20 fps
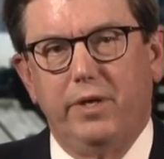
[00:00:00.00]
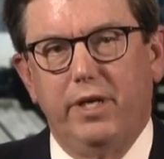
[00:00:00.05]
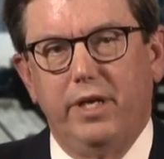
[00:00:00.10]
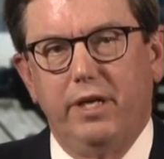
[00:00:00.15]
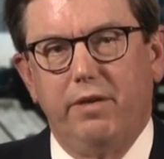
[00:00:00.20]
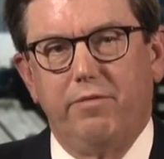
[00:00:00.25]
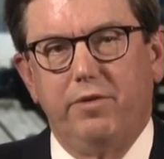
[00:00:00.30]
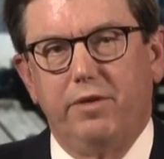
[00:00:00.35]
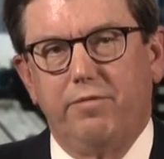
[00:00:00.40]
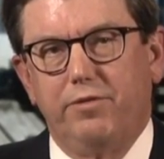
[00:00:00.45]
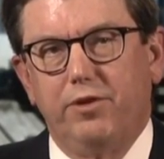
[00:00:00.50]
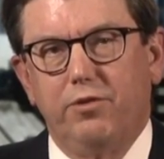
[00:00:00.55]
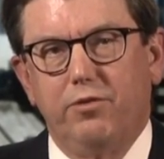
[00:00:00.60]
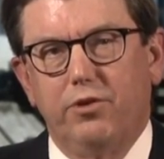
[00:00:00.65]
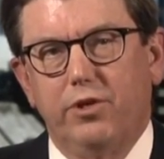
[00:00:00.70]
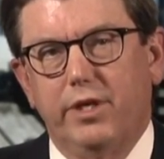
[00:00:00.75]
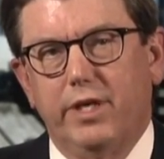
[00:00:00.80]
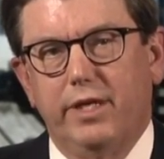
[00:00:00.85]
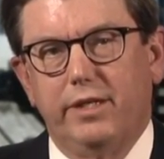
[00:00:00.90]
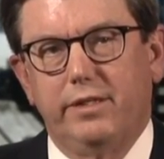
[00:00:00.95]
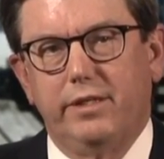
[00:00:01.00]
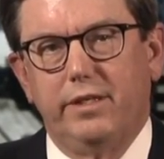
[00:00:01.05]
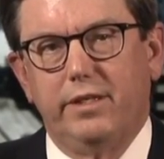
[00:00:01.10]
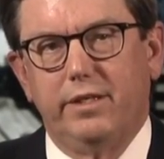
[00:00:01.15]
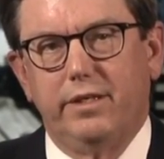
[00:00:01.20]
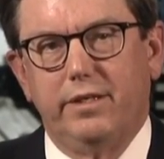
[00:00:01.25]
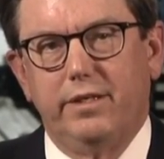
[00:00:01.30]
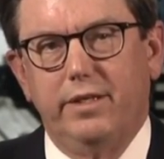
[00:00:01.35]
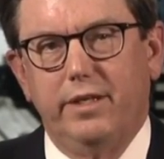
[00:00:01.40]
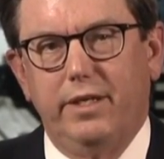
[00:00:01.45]
And even if you look at
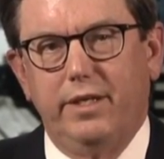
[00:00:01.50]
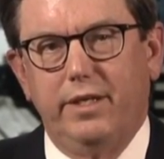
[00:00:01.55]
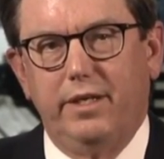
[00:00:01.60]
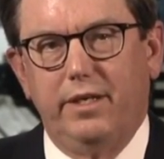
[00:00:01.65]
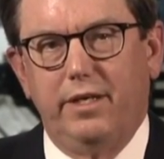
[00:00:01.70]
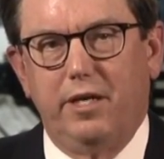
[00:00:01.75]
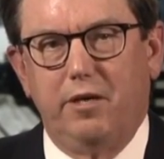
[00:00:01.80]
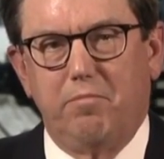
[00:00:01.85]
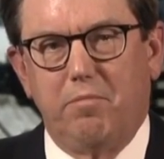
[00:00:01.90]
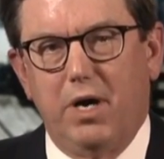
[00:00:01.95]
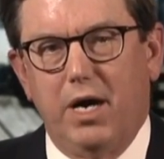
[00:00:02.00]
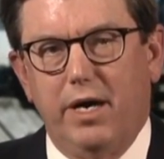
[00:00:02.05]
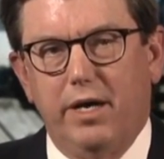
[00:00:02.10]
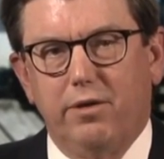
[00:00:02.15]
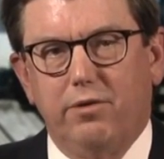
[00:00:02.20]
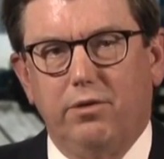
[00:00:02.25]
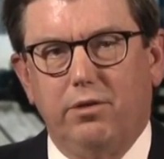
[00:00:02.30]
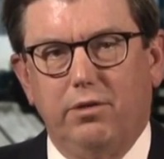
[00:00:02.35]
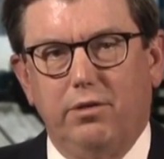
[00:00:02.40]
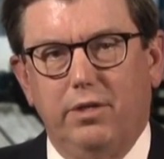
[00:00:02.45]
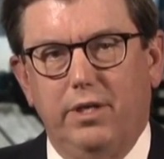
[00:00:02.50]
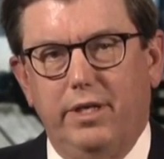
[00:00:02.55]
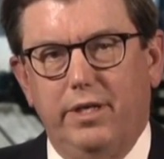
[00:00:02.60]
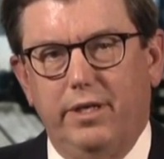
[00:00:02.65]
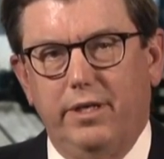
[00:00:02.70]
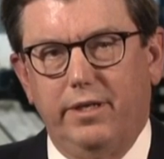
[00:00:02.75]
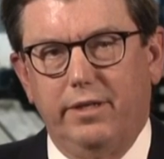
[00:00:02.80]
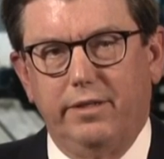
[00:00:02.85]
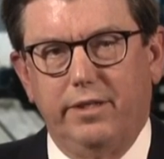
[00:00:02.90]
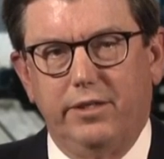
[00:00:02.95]
the model
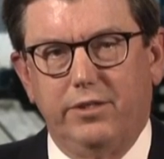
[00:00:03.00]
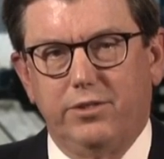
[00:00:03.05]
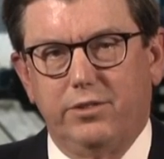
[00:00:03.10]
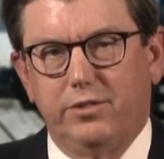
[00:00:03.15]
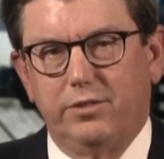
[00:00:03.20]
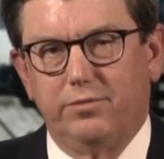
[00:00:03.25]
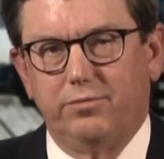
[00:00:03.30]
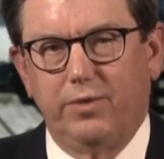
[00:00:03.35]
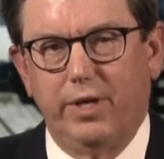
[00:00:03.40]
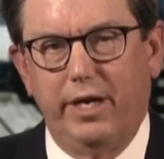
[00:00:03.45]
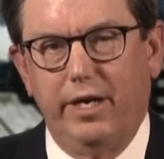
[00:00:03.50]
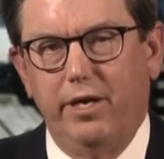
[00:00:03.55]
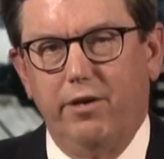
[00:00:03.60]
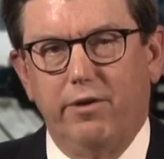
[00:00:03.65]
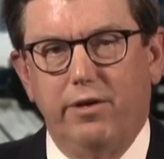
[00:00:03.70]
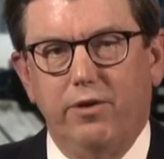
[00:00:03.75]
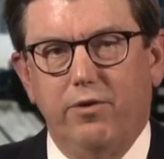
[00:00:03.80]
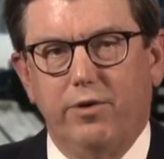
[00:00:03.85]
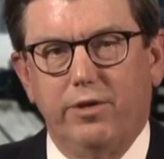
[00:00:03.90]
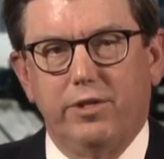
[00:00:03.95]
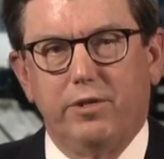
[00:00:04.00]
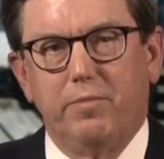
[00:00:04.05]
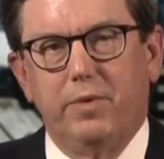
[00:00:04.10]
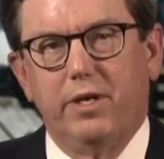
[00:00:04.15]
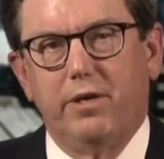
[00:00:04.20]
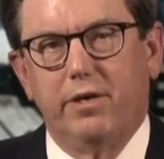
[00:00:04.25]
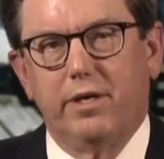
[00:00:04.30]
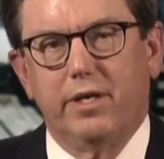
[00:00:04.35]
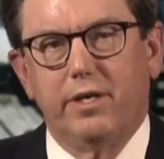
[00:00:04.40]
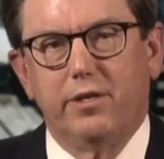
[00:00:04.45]
uh, that's right here in North
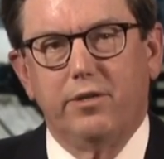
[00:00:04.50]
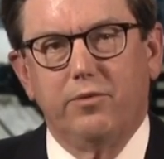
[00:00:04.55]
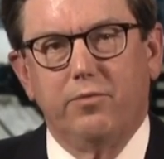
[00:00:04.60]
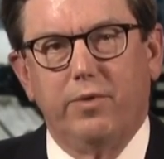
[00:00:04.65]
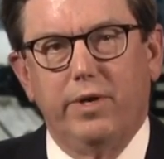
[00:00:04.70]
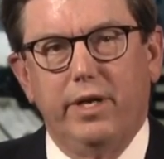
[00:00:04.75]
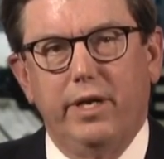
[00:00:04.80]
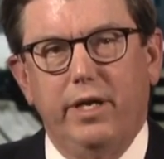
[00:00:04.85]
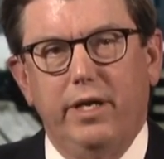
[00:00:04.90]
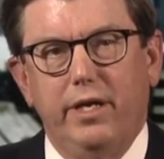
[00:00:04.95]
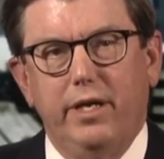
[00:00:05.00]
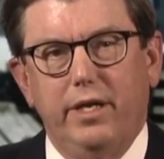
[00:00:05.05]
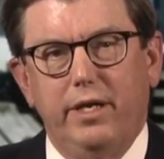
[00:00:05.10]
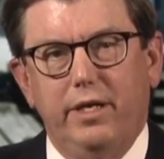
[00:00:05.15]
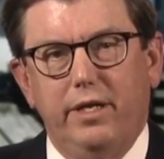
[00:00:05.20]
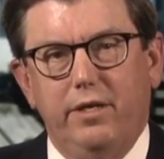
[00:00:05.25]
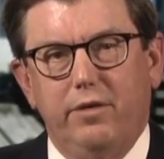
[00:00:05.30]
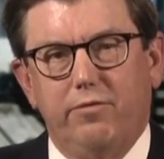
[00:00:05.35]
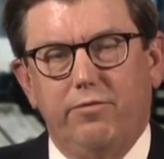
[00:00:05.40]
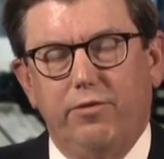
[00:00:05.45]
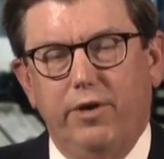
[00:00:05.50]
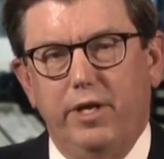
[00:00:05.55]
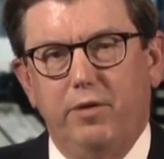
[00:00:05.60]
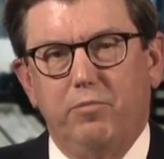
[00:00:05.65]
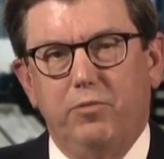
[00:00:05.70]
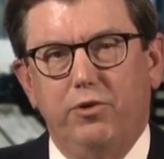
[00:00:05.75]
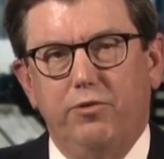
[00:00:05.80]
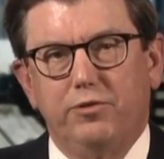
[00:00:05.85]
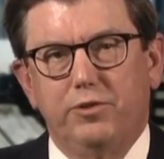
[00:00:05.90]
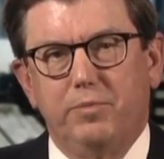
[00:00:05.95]
America, the way freight
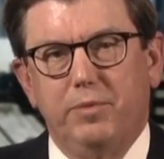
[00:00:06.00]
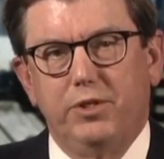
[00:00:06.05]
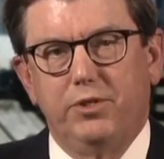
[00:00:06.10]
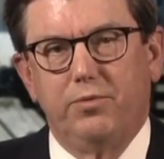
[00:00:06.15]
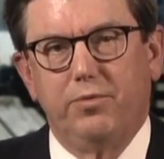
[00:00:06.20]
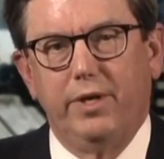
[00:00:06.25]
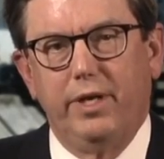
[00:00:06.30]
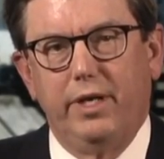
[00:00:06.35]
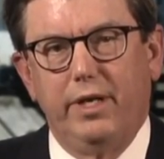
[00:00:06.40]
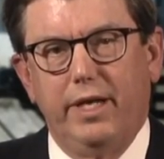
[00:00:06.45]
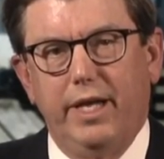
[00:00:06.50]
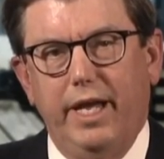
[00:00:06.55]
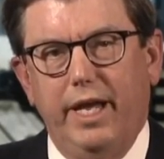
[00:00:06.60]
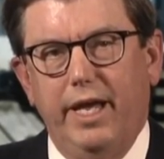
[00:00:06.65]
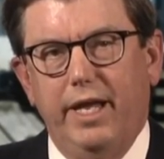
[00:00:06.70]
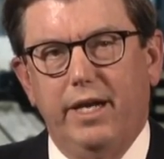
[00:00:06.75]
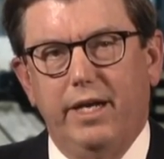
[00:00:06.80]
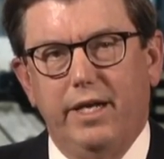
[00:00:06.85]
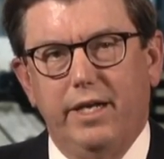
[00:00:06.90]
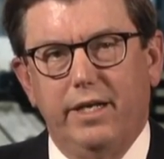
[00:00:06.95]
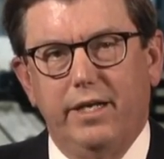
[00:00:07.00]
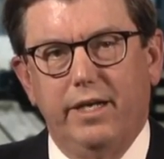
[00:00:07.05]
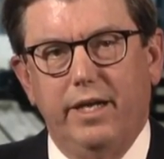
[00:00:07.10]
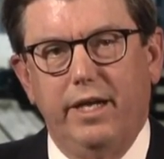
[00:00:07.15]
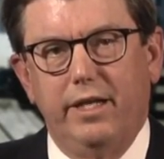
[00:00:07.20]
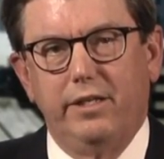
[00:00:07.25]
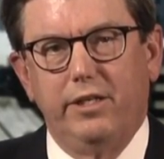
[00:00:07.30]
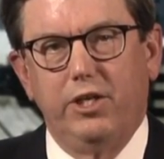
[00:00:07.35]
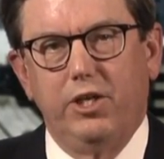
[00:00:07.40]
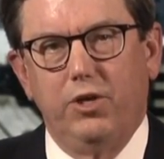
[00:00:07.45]
moves between Canada
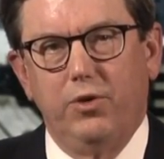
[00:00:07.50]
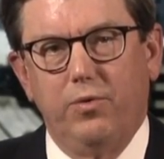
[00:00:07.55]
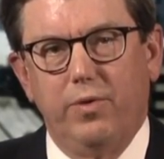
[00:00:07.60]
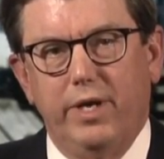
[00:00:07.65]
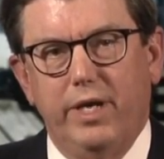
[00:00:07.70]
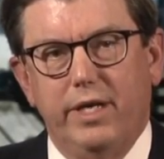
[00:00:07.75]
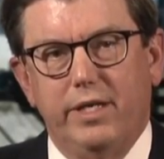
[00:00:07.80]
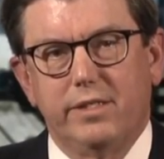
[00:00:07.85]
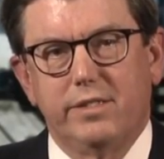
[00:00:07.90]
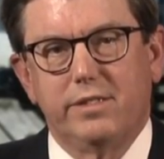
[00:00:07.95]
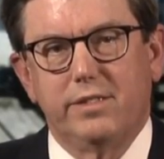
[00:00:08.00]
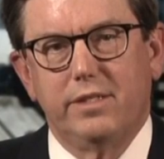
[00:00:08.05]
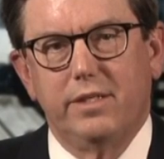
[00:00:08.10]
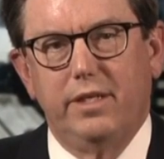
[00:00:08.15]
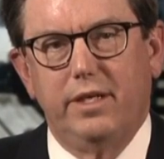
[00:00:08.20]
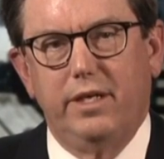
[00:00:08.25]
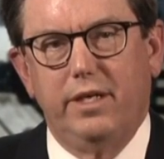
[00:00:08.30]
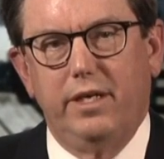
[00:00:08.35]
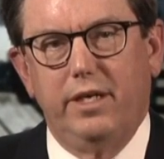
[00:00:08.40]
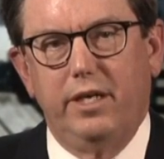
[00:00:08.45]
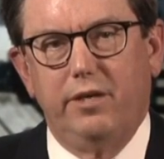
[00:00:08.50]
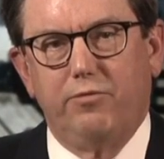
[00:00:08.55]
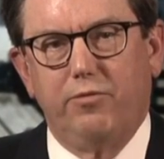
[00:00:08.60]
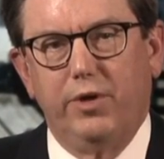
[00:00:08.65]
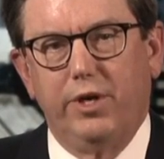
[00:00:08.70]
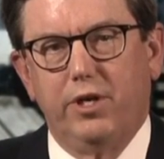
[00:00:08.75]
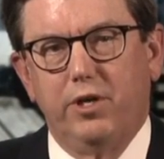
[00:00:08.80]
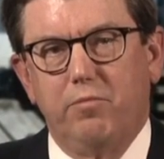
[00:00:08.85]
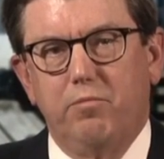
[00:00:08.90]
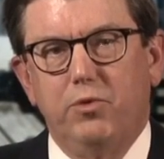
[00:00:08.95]
and the U.S., if
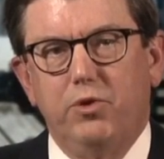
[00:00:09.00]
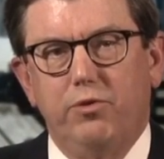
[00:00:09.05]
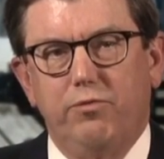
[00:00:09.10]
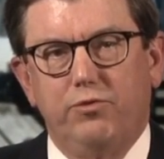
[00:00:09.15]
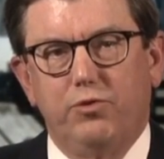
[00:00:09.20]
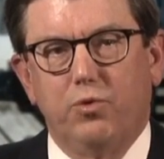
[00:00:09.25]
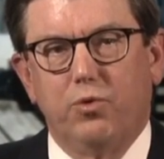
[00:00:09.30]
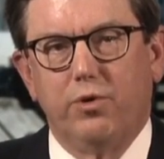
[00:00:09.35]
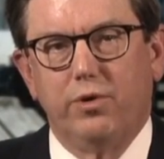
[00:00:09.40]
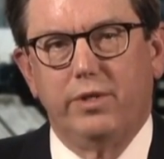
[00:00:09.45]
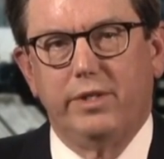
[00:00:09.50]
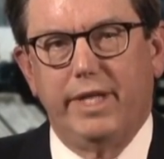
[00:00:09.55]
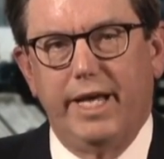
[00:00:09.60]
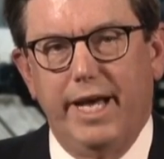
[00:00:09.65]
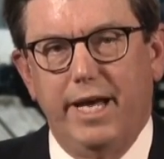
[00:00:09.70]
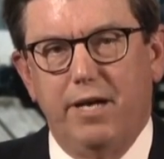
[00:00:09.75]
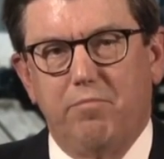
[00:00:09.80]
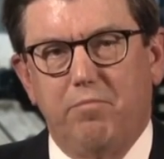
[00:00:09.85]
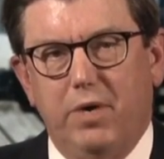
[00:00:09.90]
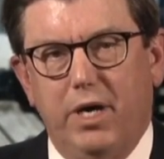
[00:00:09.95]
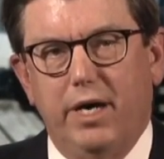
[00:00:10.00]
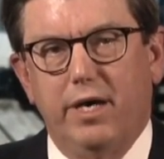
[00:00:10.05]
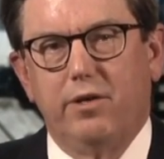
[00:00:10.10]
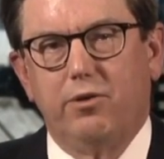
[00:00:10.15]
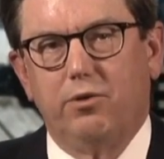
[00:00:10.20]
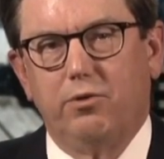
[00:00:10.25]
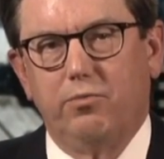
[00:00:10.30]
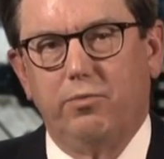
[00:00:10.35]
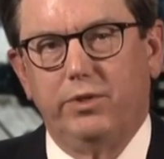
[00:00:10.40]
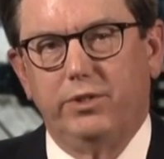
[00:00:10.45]
we could move toward that
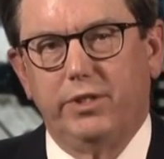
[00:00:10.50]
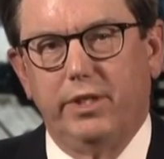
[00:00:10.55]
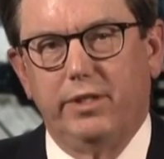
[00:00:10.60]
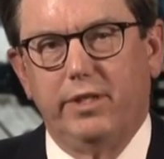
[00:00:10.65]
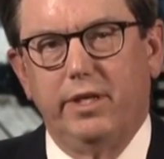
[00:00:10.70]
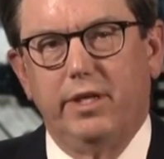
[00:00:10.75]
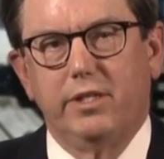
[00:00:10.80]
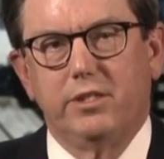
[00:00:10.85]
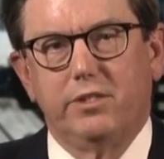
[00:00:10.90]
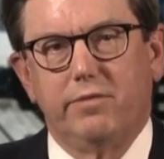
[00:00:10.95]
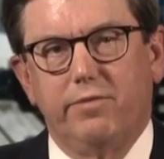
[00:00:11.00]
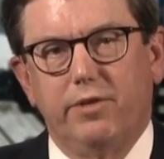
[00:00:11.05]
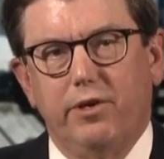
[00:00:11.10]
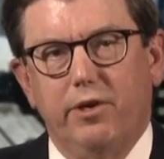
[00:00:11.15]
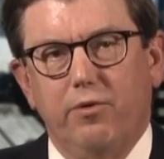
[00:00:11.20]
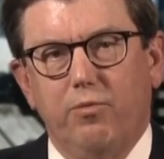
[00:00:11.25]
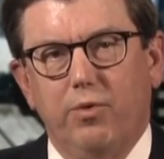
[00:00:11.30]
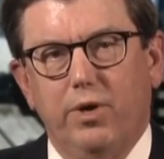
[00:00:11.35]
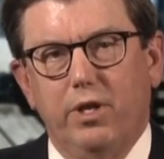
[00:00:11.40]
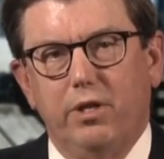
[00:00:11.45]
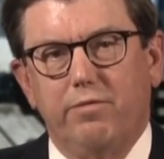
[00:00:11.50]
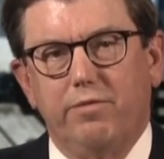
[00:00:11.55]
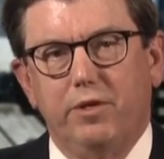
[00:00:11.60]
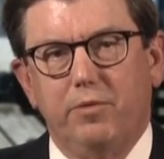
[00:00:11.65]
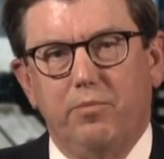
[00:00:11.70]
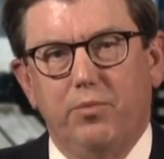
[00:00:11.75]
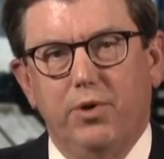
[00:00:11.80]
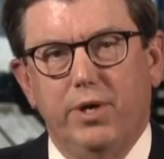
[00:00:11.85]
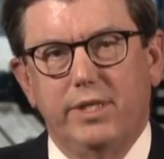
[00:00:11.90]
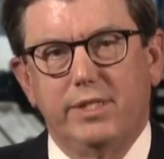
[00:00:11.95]
model, which I think is a very
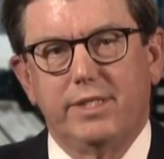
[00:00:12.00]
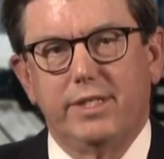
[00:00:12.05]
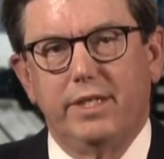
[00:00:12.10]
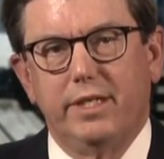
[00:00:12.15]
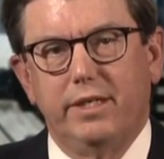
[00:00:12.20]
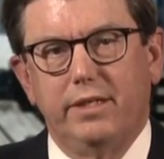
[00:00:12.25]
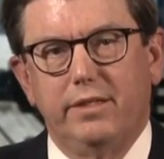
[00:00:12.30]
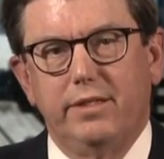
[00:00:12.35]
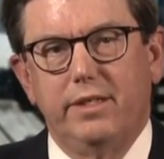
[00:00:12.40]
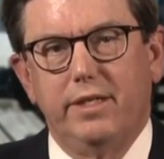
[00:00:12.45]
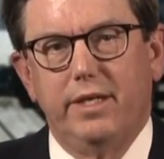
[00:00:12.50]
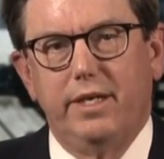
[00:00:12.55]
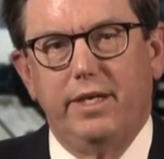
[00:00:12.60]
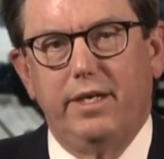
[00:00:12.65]
relevant precedent,